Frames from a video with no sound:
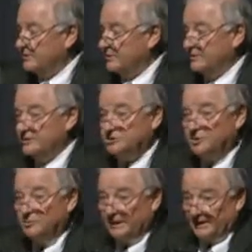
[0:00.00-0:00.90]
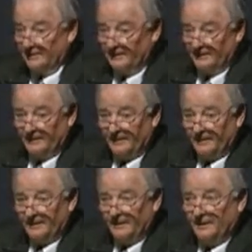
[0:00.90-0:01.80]
doing the shooting.
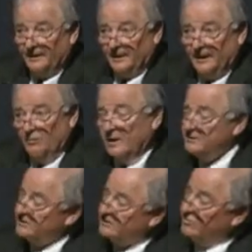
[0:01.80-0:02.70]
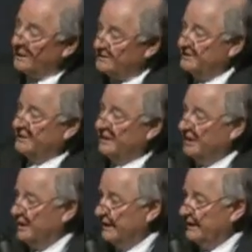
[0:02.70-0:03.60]
It wasn't so much that
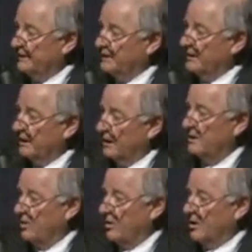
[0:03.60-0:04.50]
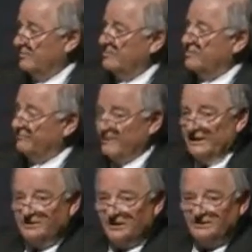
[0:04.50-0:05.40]
killing unarmed,
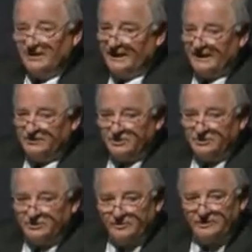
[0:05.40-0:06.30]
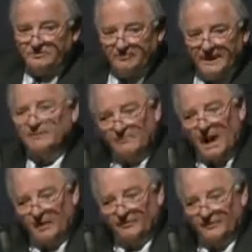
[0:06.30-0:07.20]
defenseless, innocent Jewish men
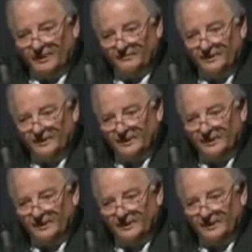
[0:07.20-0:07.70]
bothered them,